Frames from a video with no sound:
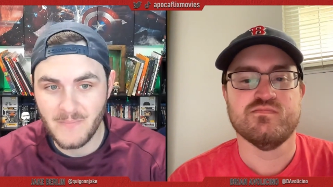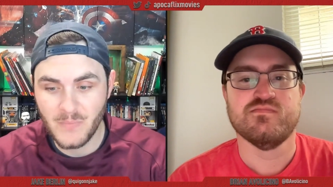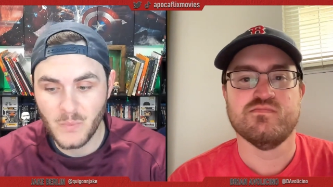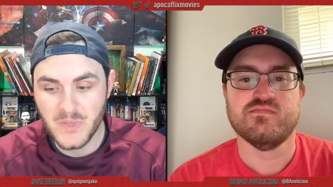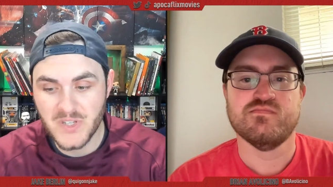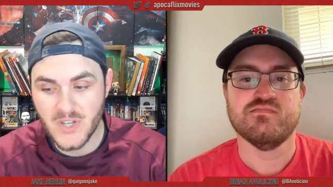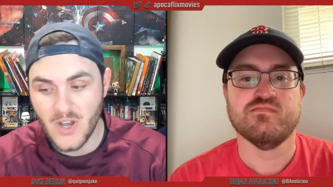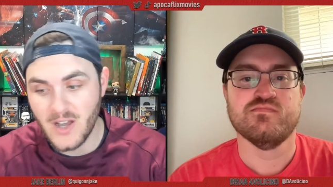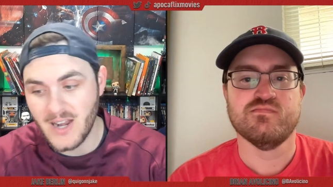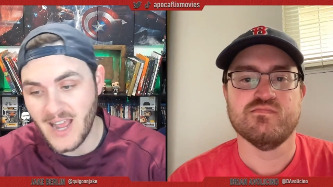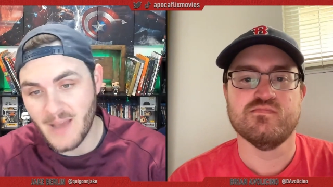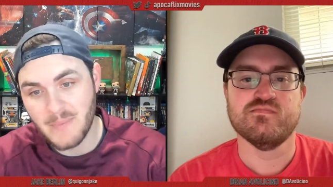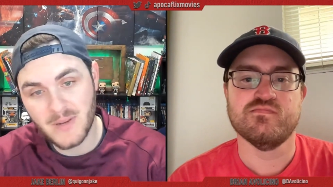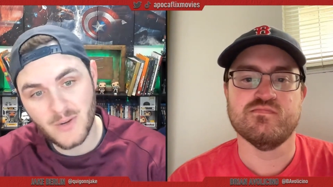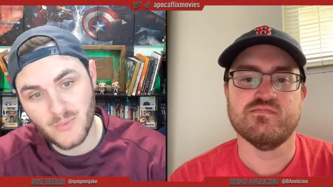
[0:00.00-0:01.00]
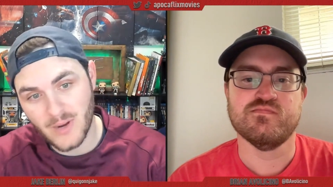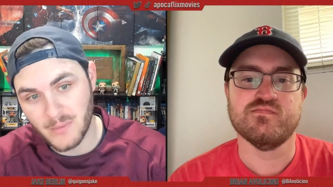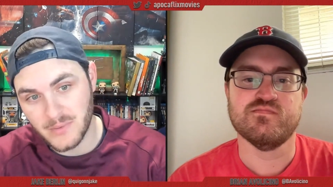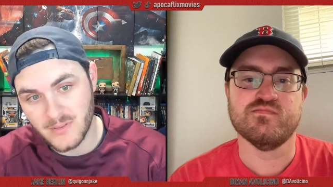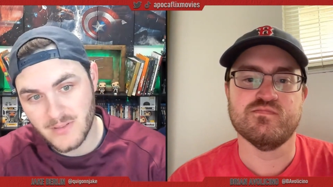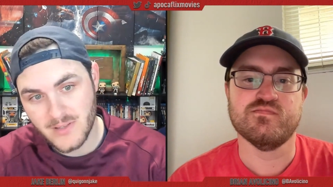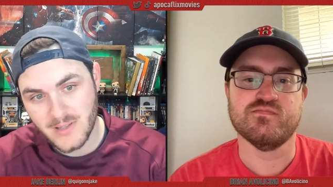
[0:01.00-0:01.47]
Speaker 1: We saw it happen in
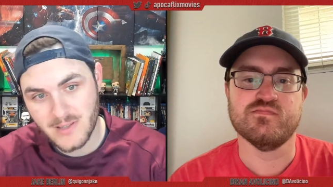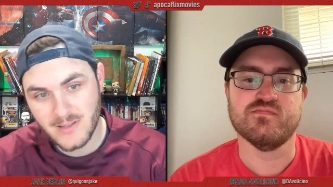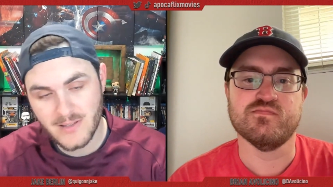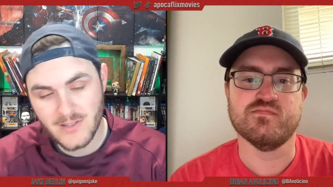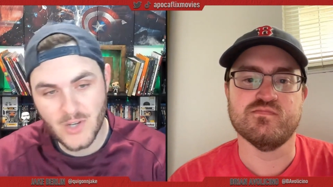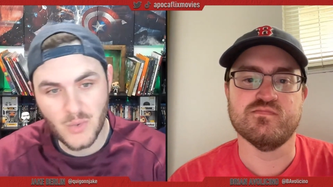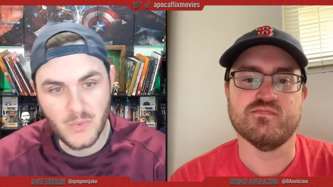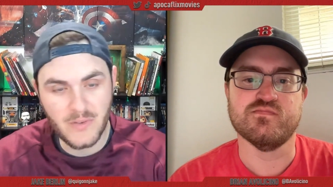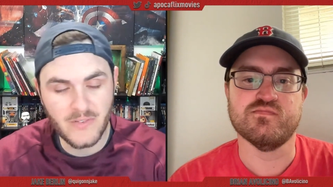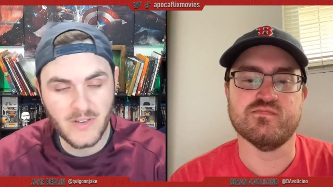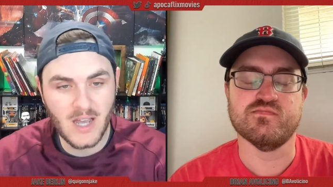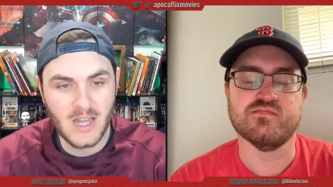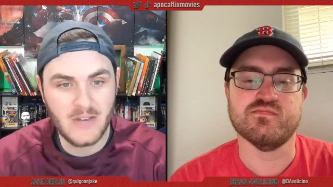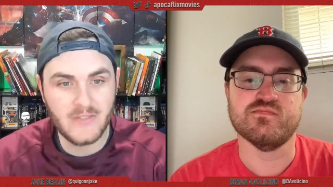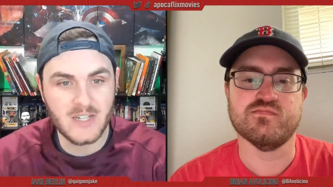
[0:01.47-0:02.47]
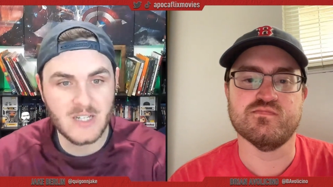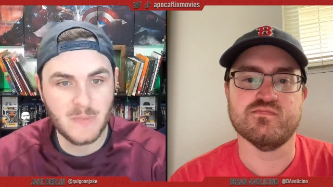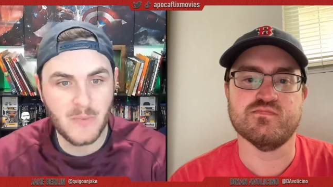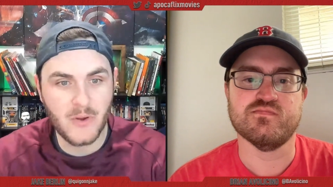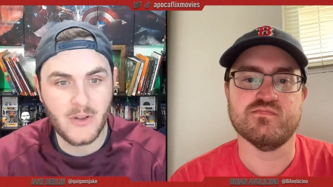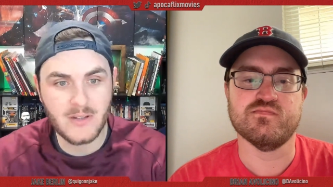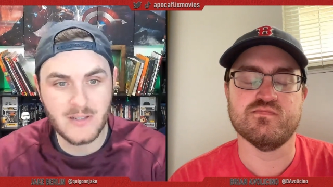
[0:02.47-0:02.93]
Rebels, so we've kind of
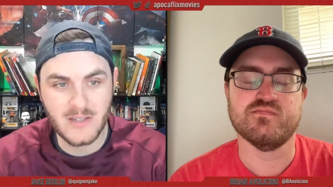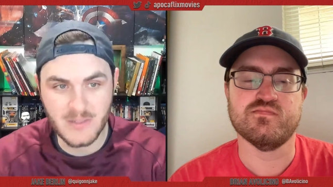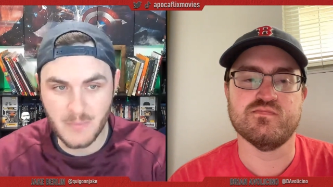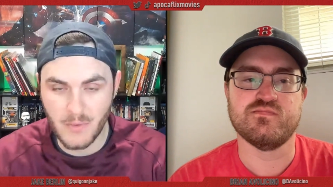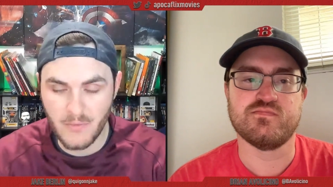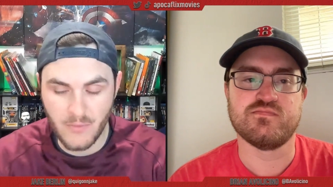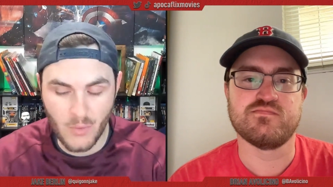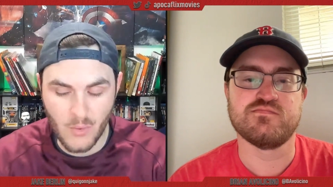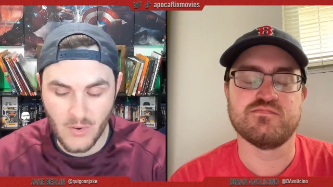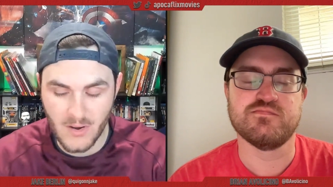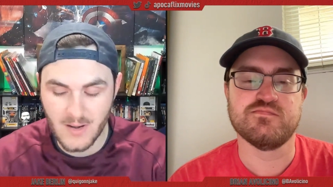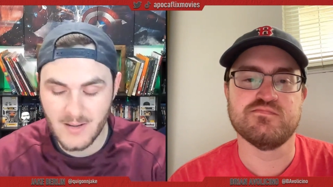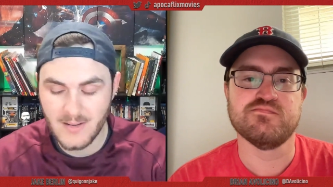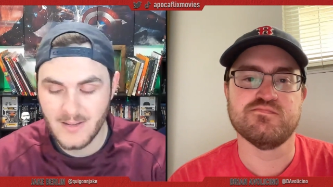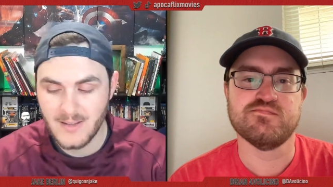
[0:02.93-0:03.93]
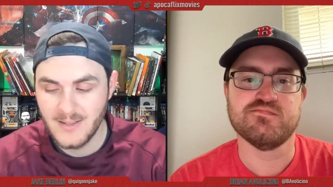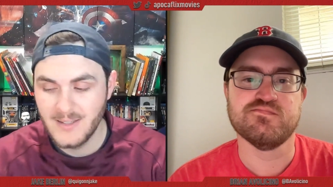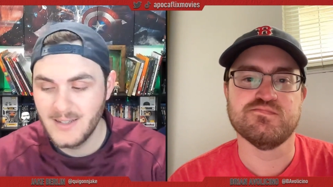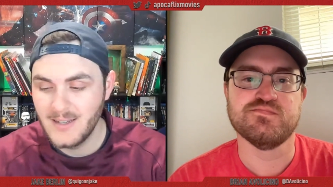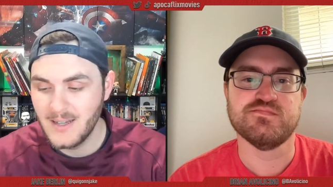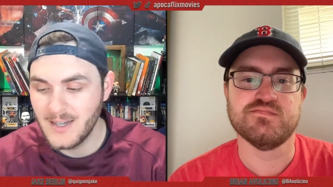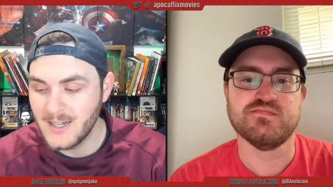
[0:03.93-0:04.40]
experienced this before.
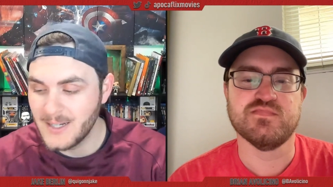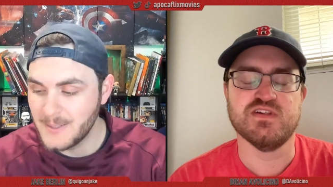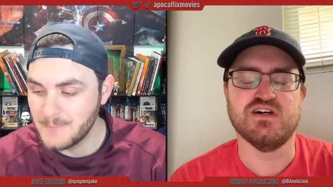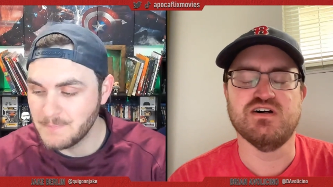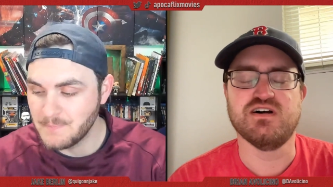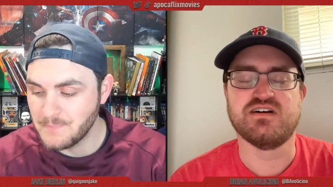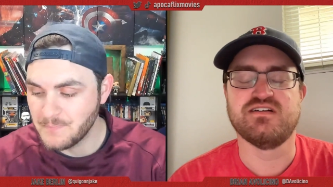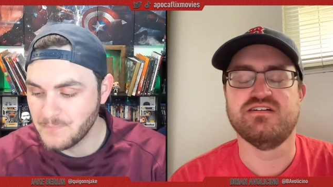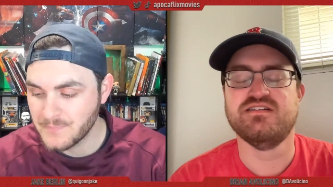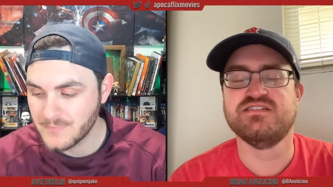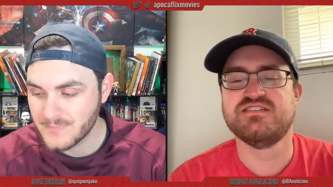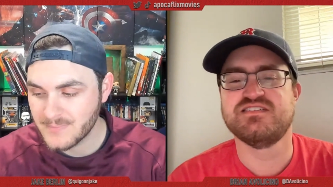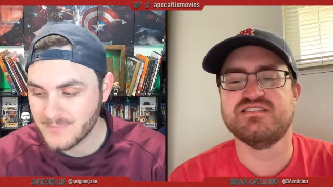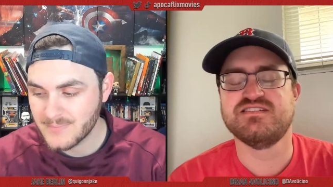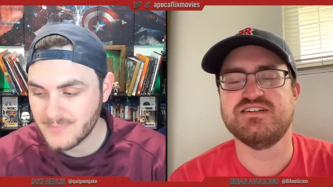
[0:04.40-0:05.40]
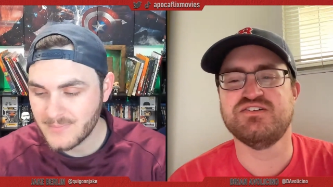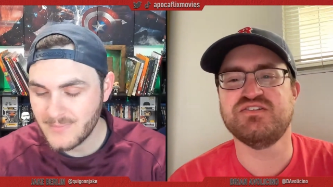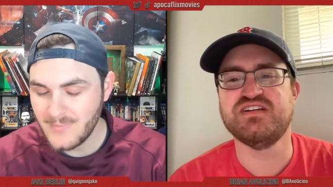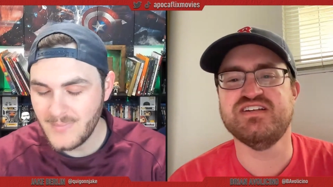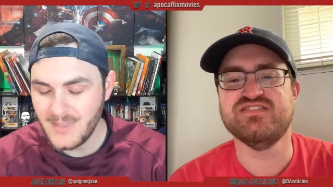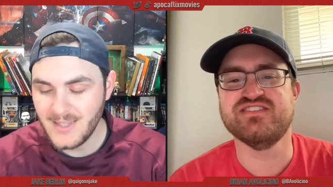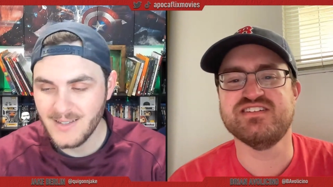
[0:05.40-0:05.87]
Ugh, don't
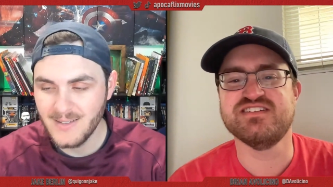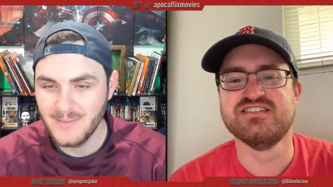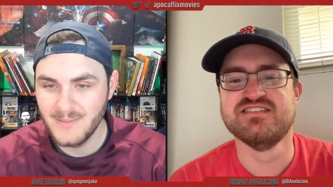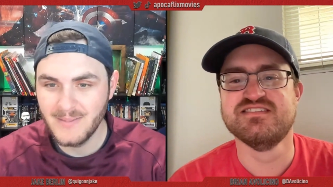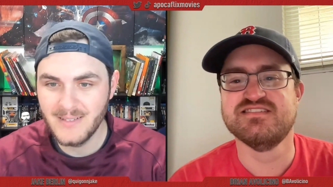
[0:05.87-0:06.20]
even...